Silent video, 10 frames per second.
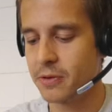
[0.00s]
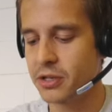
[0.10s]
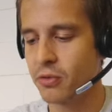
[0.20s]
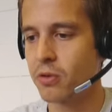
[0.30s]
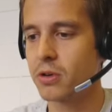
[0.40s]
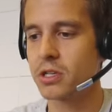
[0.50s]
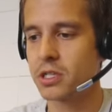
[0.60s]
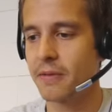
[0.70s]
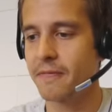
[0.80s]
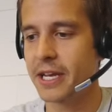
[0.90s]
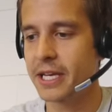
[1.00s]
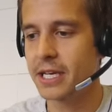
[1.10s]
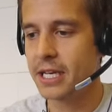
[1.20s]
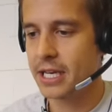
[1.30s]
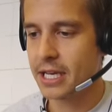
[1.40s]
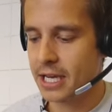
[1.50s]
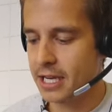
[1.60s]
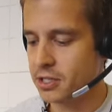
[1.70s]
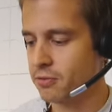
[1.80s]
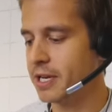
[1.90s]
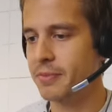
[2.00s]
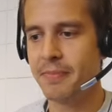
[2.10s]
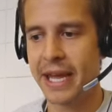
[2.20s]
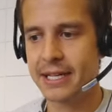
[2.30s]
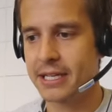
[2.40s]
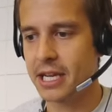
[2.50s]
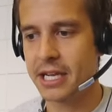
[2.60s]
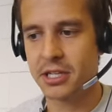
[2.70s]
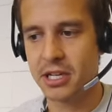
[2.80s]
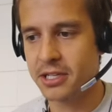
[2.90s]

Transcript: when you order something, it has already been made in, in,